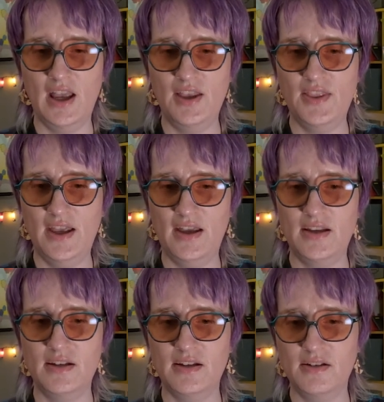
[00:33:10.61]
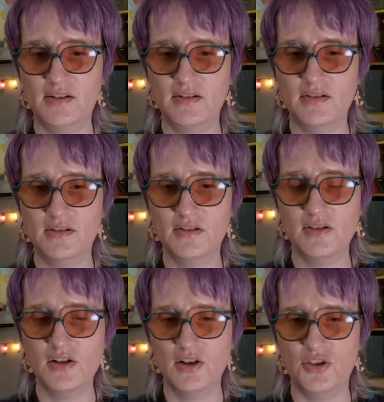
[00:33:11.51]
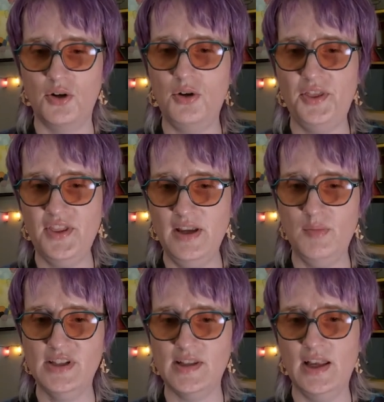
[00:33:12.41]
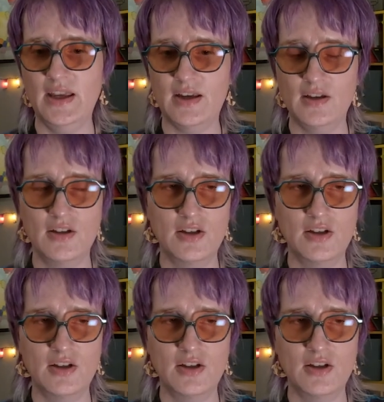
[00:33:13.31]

And then the whole theme is like